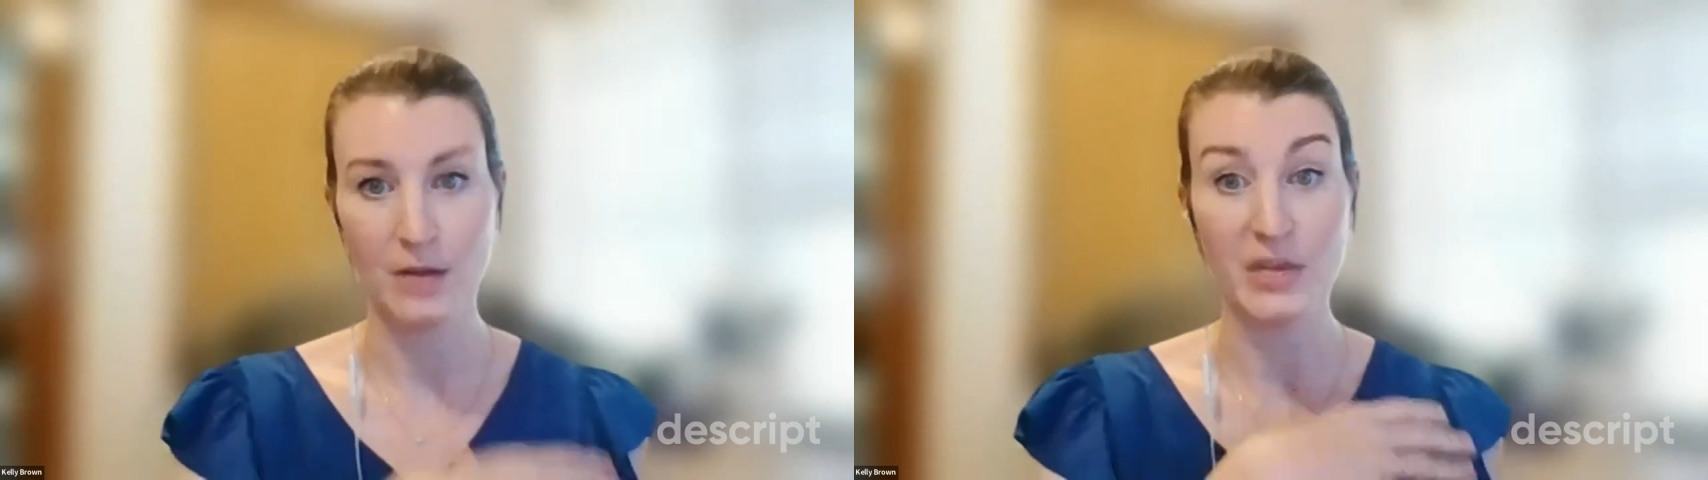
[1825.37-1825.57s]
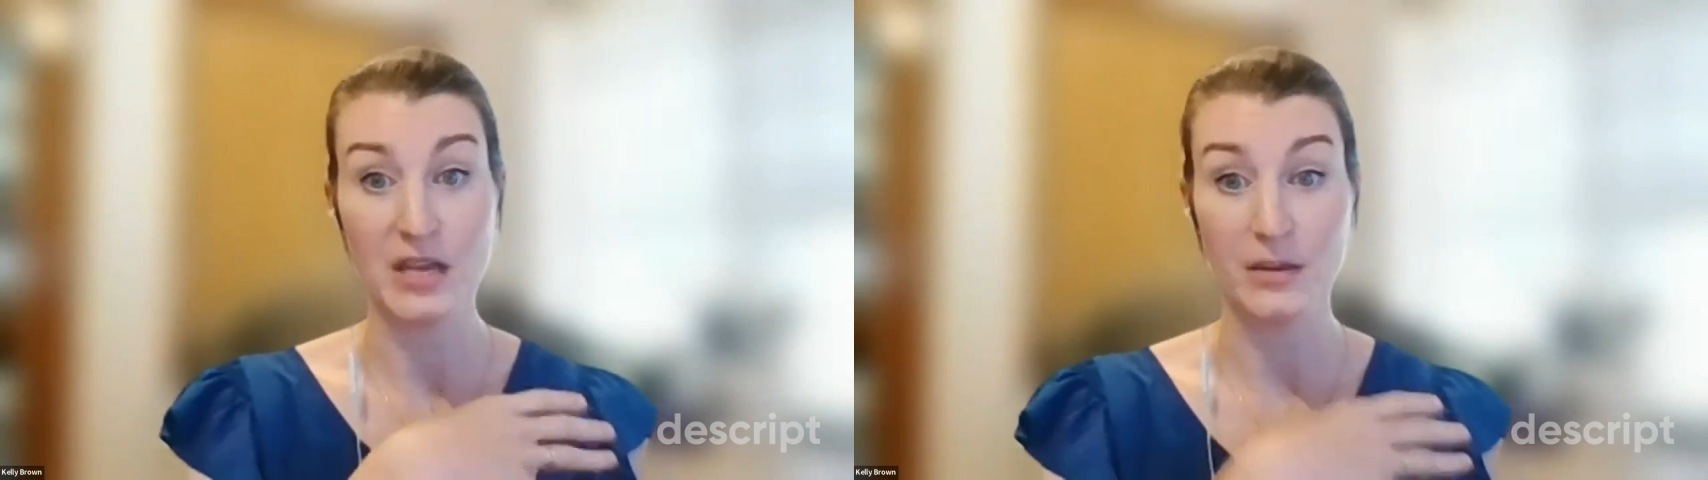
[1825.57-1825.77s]

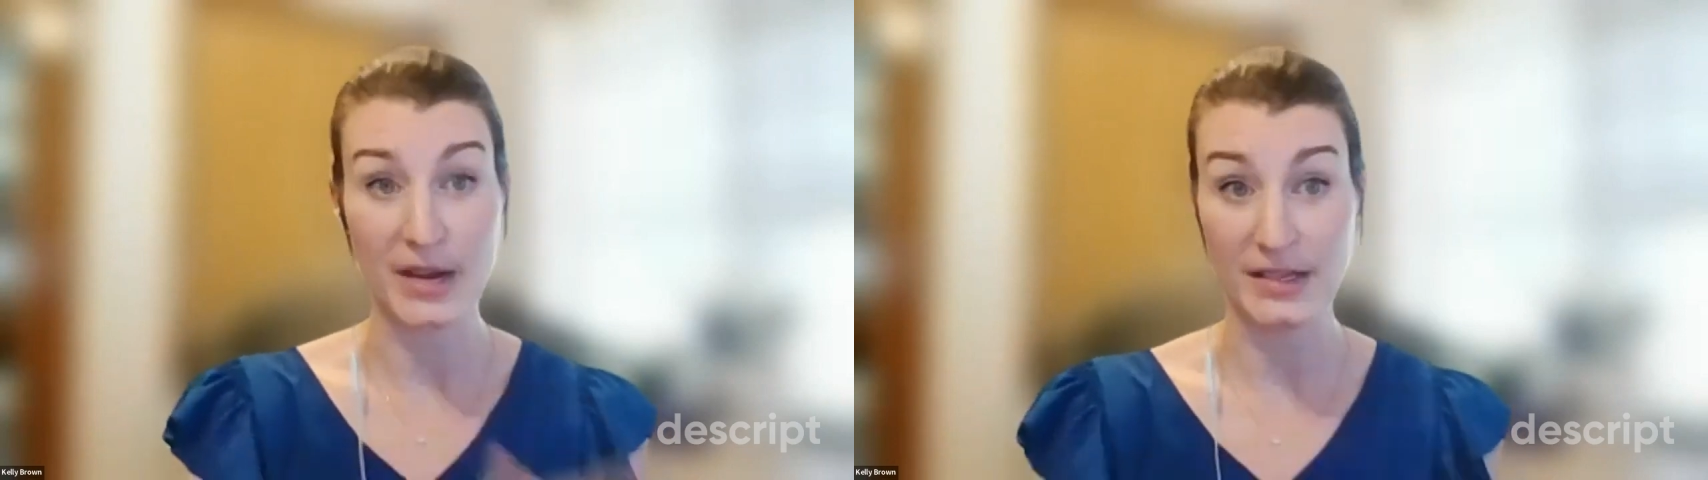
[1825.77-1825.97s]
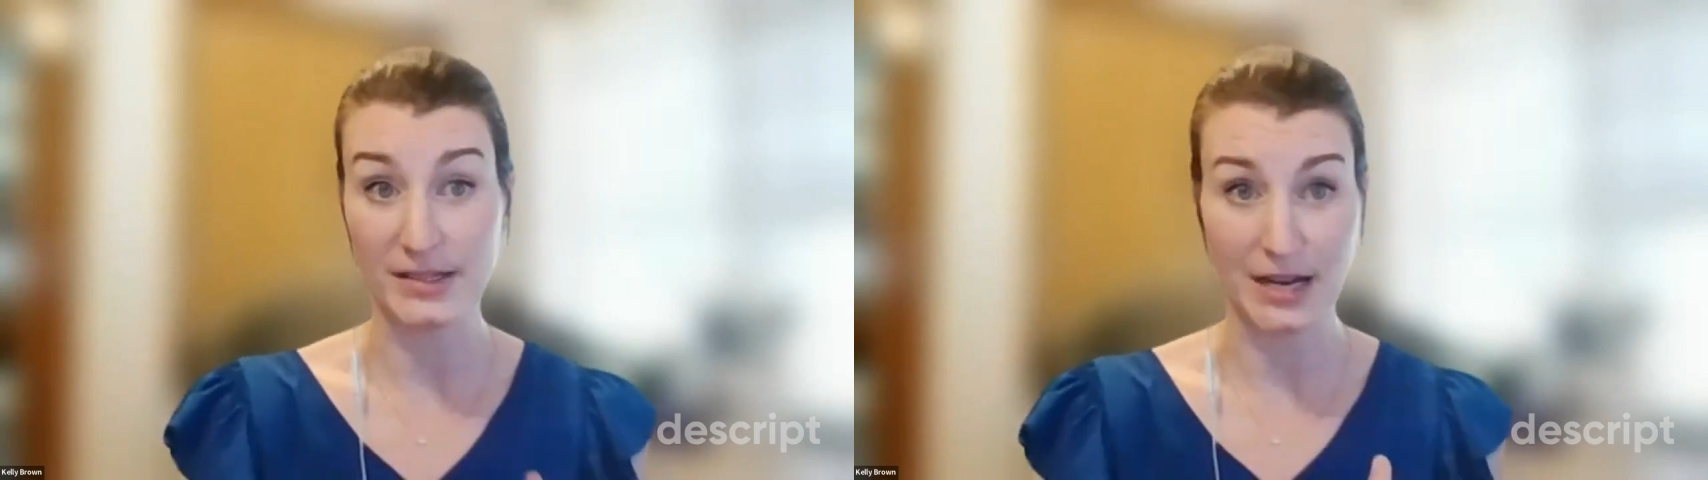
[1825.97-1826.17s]
being the
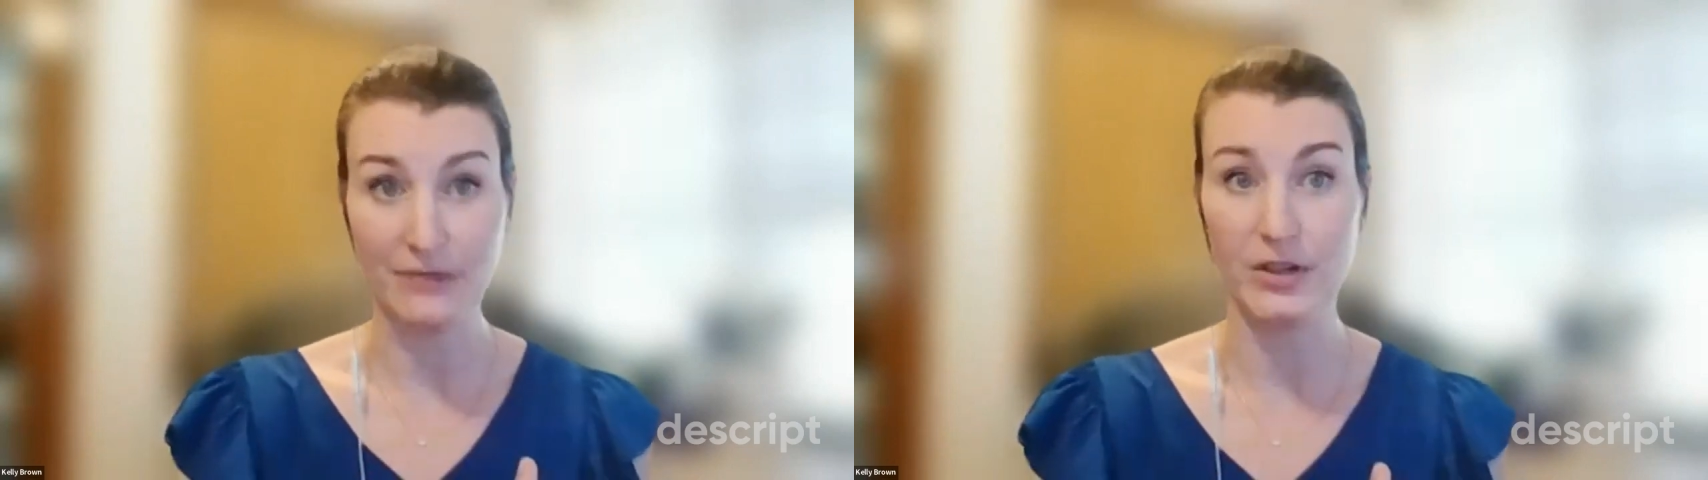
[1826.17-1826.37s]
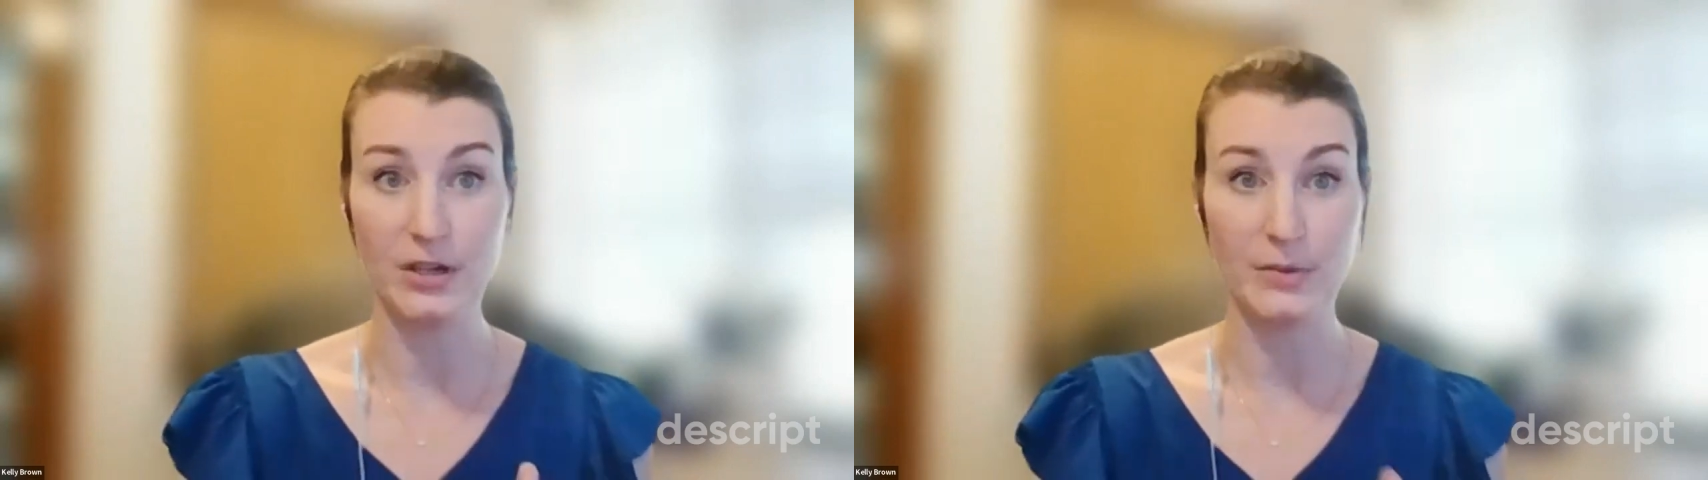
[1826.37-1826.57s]
best
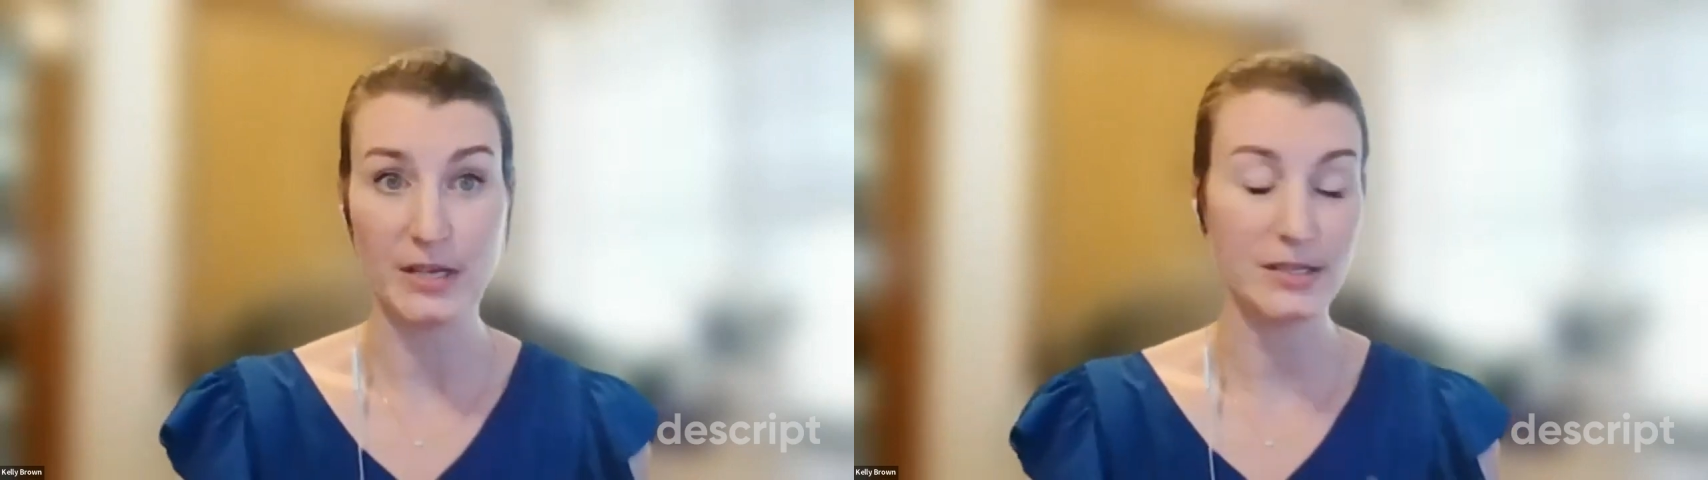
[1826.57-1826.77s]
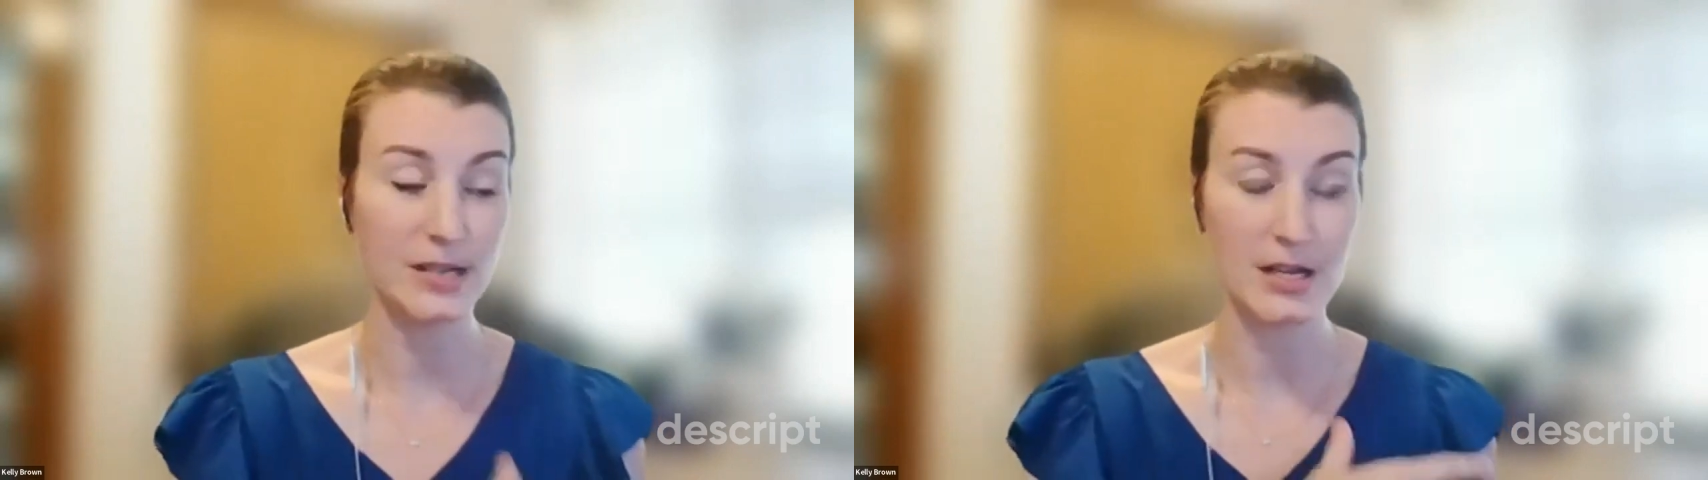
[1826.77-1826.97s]
staff
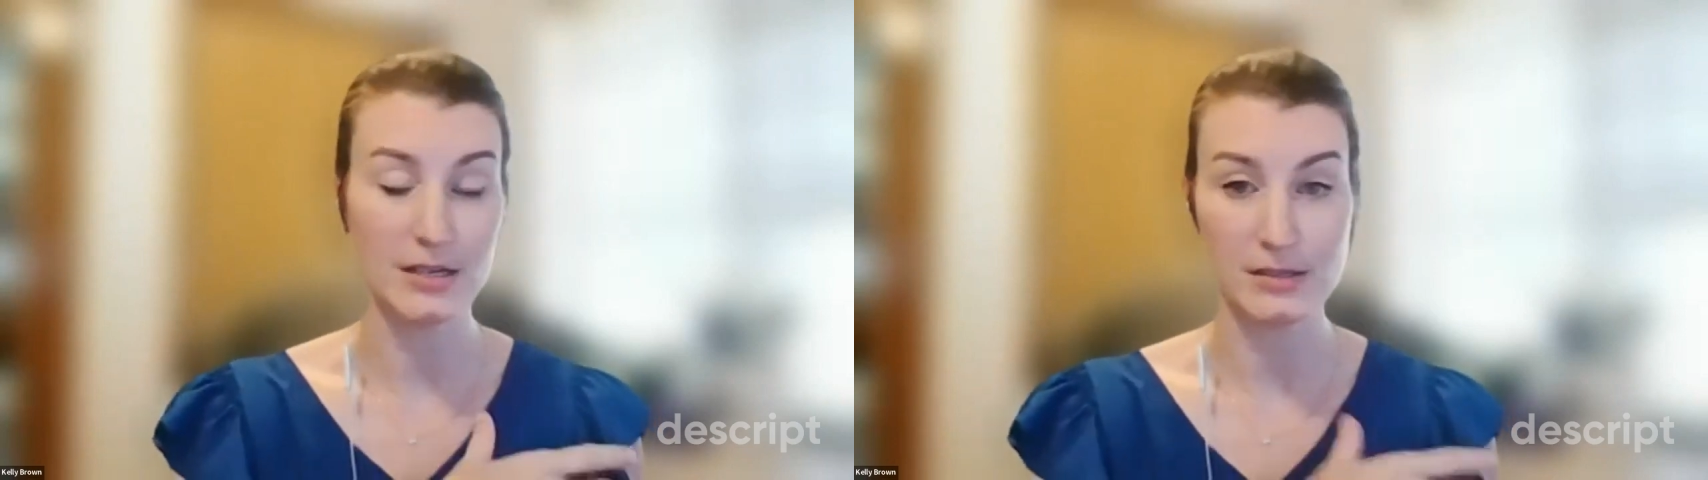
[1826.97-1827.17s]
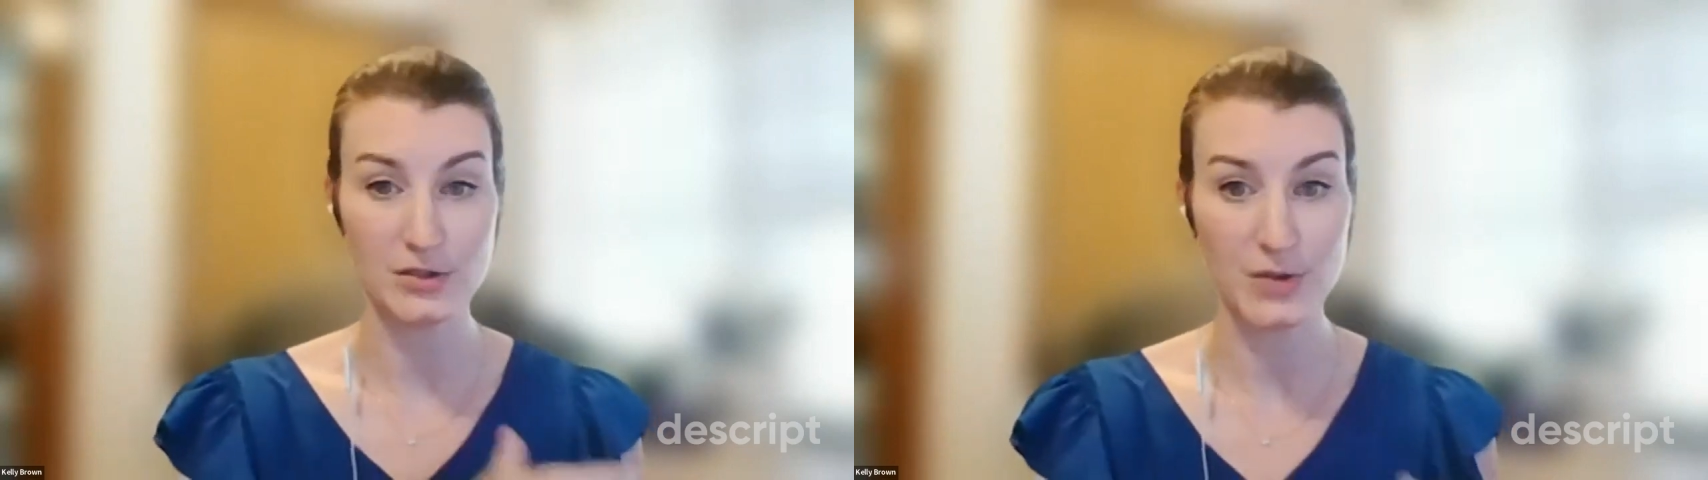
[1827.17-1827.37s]
therapist and